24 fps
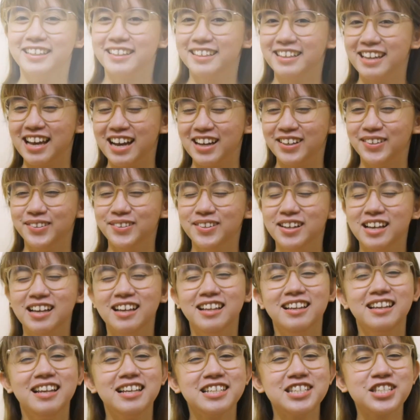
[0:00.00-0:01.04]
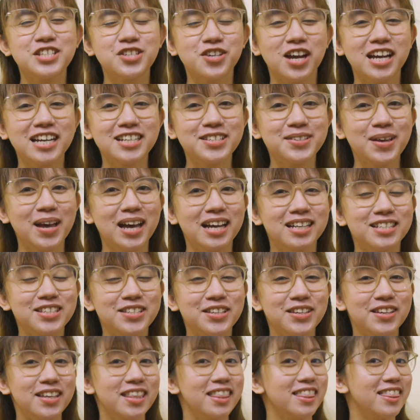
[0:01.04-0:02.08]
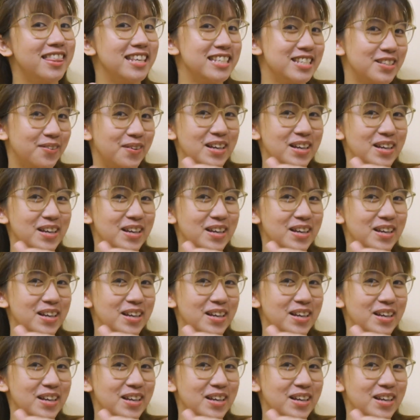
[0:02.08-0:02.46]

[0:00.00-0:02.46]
Now, let's try to answer these